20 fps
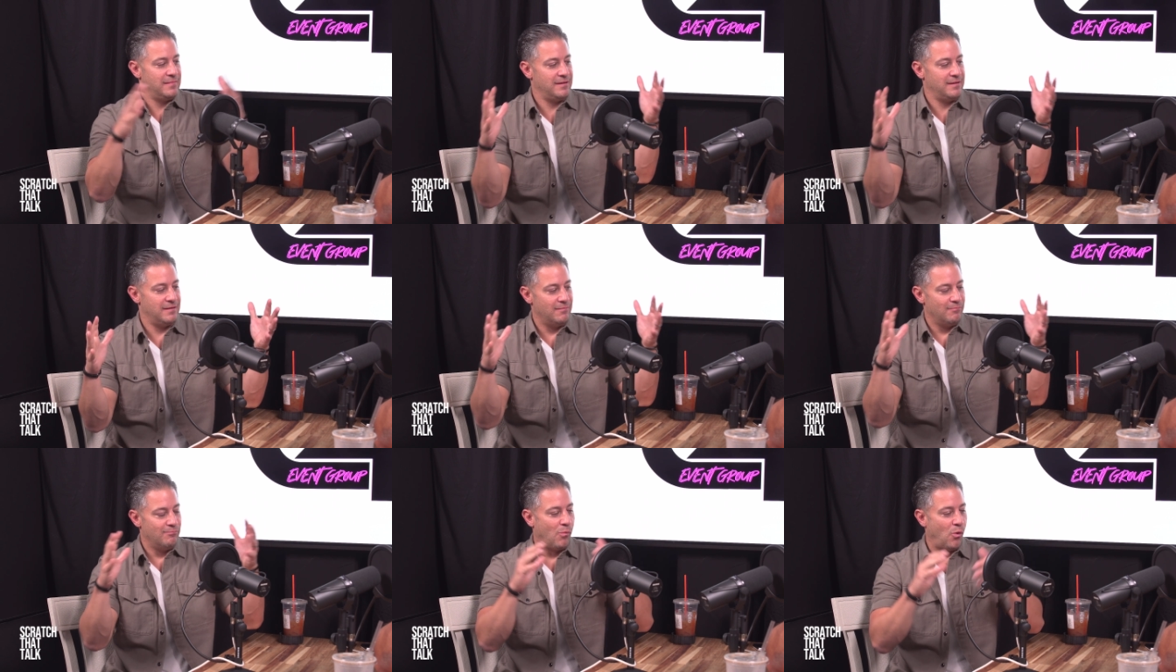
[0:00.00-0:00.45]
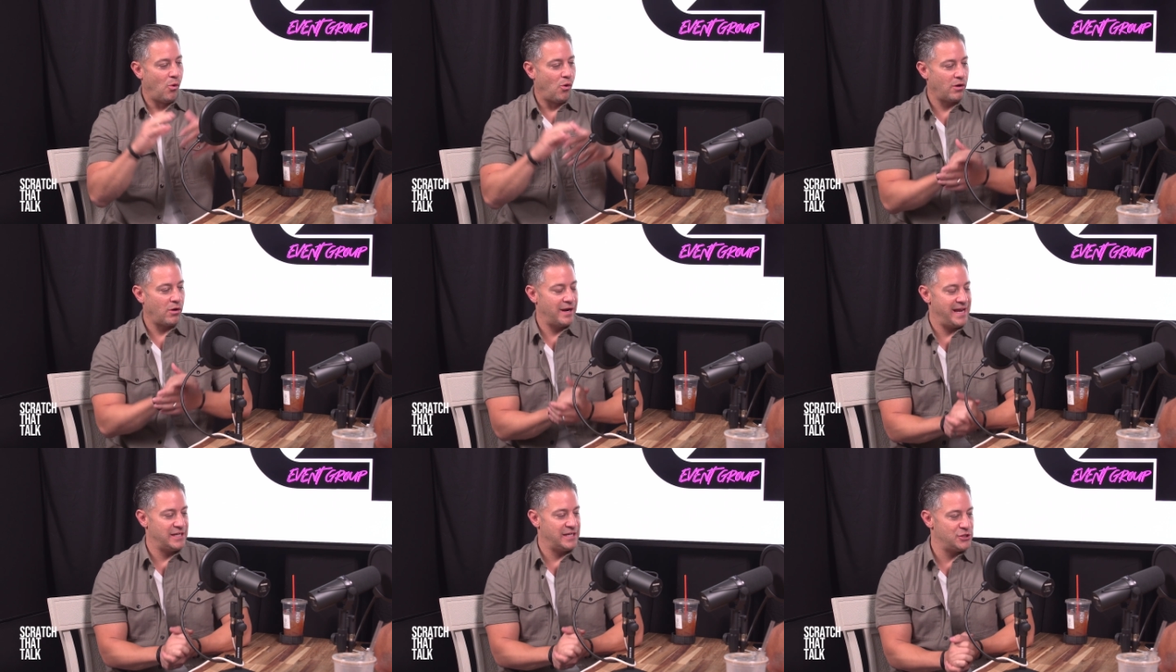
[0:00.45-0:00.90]

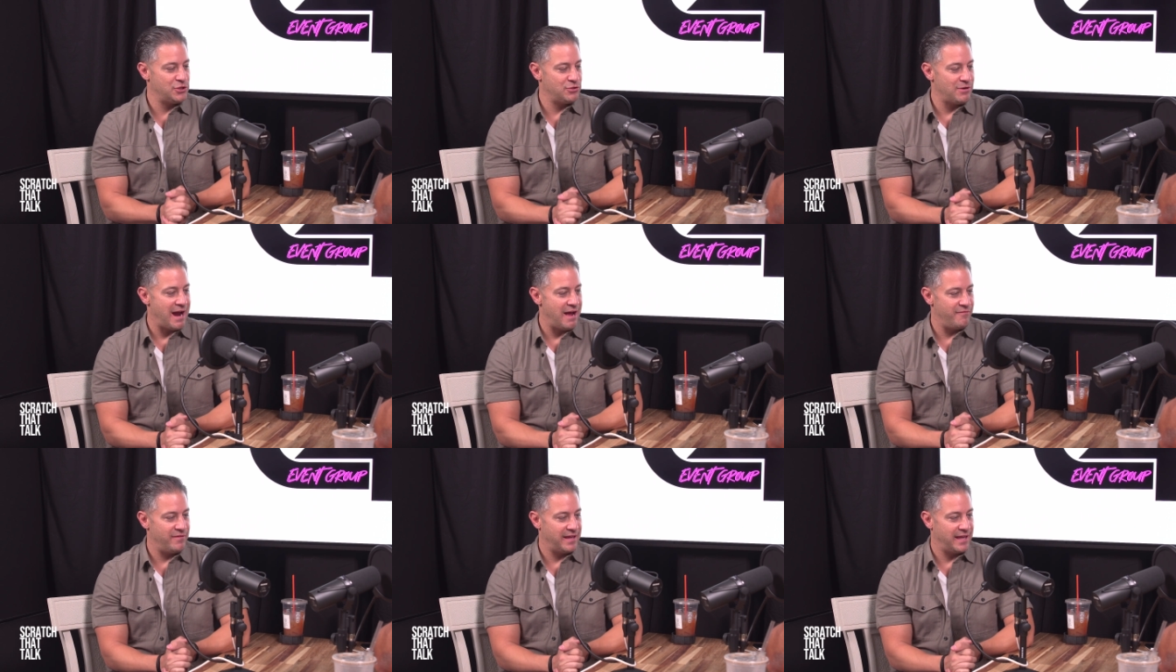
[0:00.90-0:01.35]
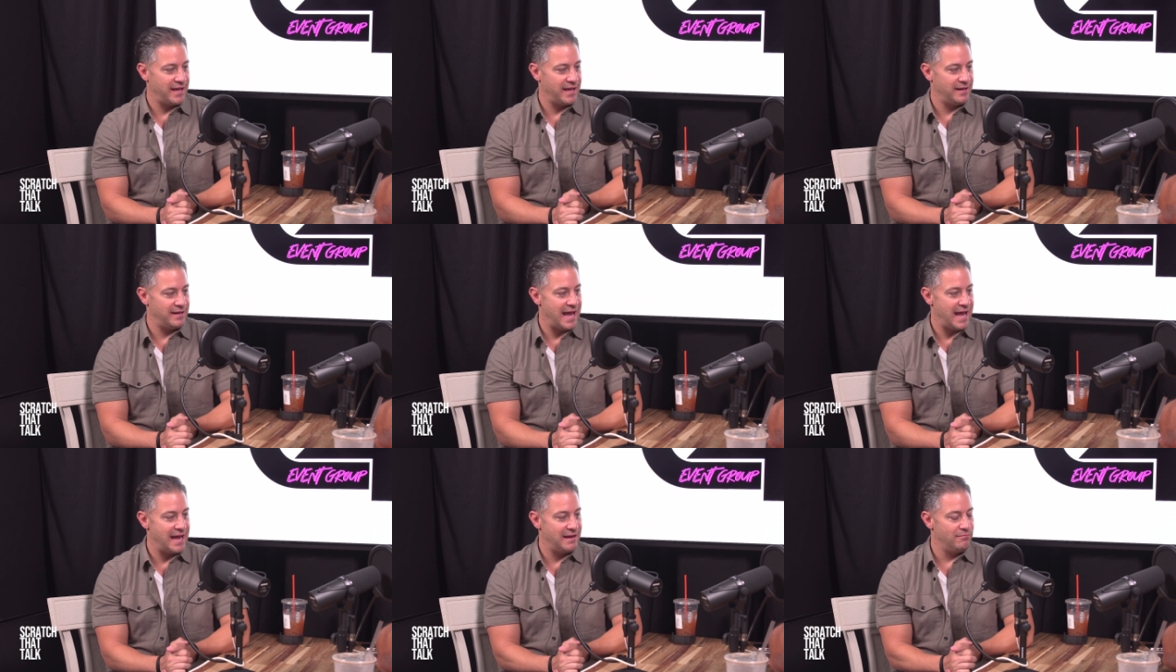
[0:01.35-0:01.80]
more extravagant
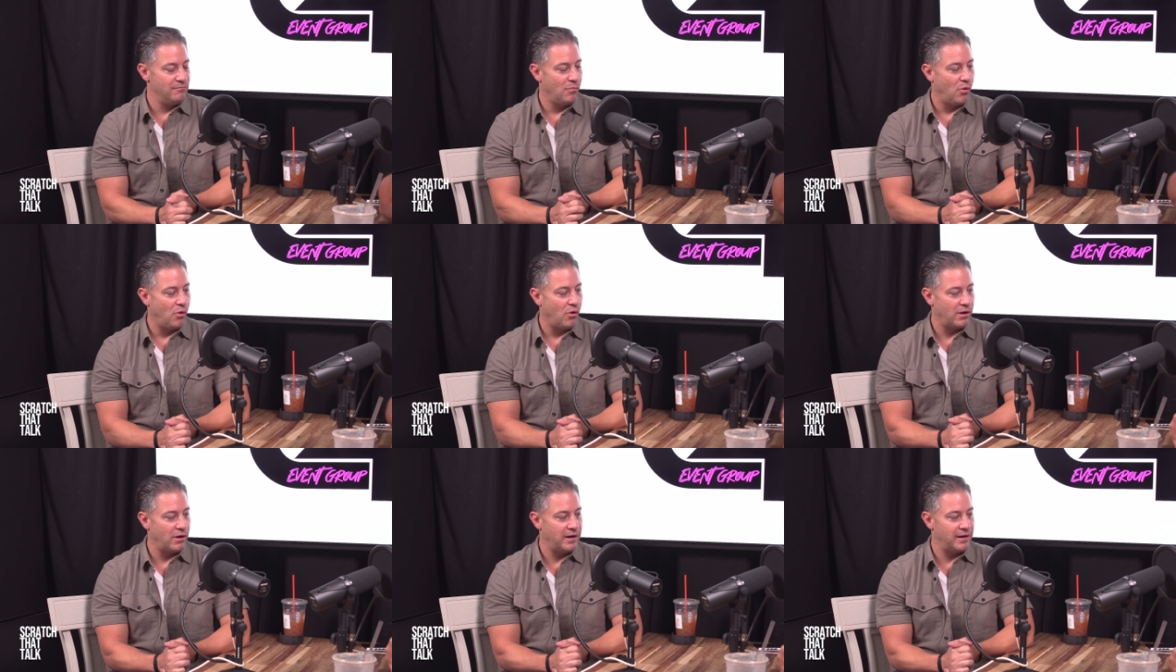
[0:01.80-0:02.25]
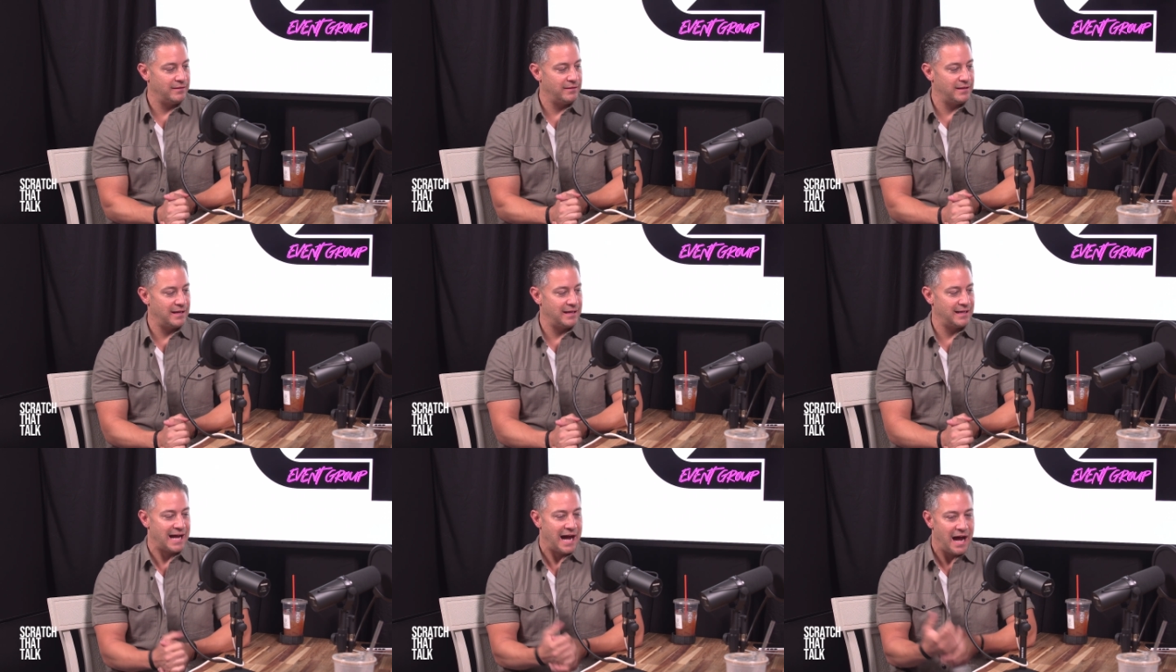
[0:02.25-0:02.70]
and more
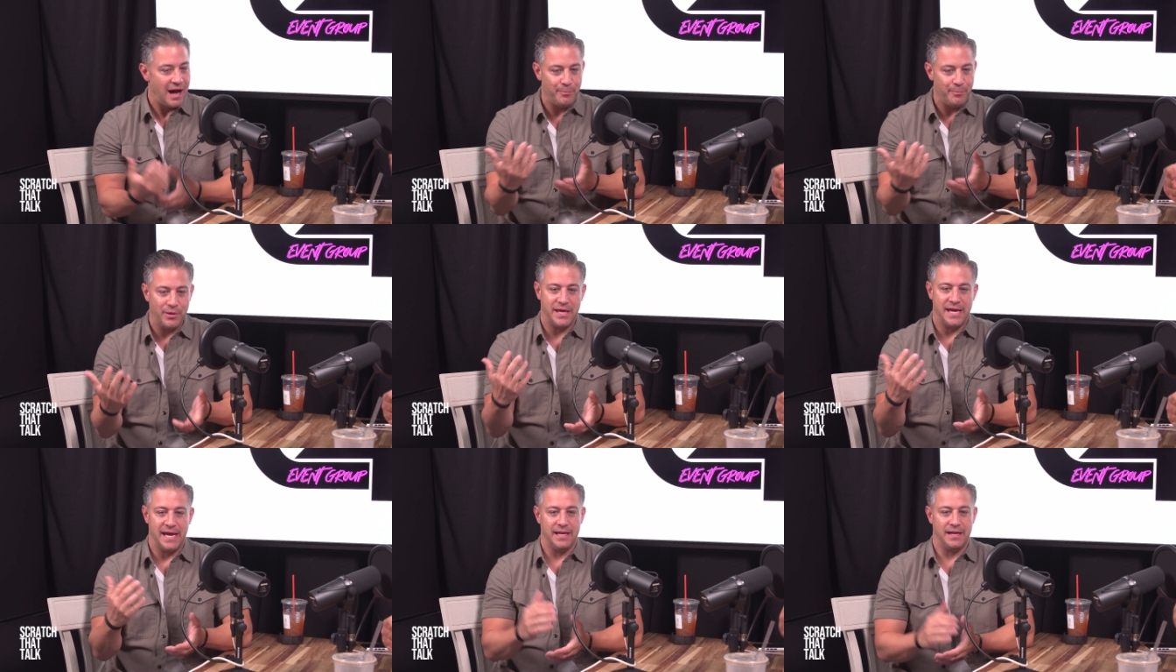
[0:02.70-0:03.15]
complicated.